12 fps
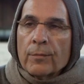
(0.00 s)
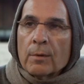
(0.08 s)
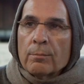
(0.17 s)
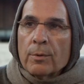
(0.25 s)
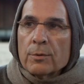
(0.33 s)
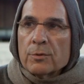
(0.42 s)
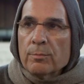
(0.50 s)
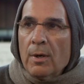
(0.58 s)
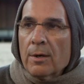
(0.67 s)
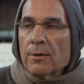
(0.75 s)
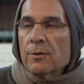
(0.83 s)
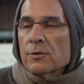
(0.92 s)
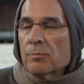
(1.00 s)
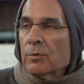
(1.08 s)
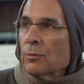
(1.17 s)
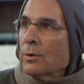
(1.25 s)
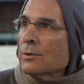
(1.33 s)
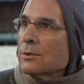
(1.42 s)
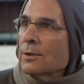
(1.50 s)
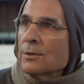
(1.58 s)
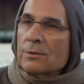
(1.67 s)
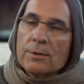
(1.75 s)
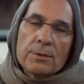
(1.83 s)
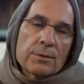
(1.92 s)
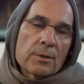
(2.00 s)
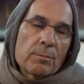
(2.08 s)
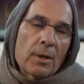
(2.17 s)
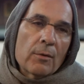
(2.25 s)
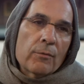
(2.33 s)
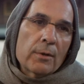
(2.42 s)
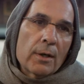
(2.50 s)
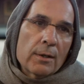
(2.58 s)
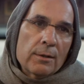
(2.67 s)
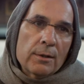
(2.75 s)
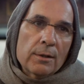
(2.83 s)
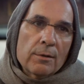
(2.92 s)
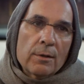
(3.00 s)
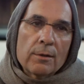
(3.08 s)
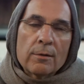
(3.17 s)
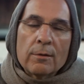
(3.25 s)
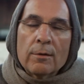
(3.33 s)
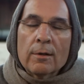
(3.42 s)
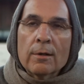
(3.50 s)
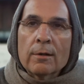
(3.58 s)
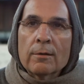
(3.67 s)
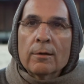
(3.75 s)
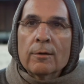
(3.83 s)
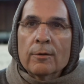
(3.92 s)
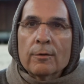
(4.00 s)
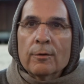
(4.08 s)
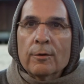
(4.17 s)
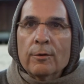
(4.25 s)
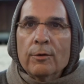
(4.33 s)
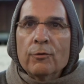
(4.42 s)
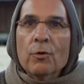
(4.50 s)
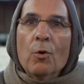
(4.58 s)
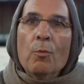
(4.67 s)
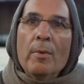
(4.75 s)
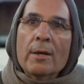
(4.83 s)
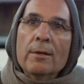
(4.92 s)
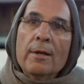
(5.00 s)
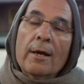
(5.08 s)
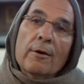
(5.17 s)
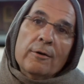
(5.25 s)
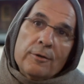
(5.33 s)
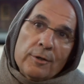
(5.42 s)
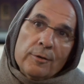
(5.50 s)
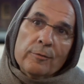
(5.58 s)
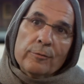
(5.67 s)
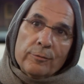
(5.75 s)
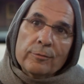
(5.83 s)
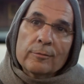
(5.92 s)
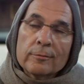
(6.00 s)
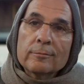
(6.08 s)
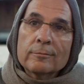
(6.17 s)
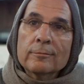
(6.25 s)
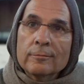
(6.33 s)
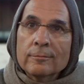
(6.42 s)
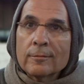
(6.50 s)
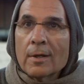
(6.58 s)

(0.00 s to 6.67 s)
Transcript: Postmodernism, in one sense, is about the idea that there is no meta-narrative, and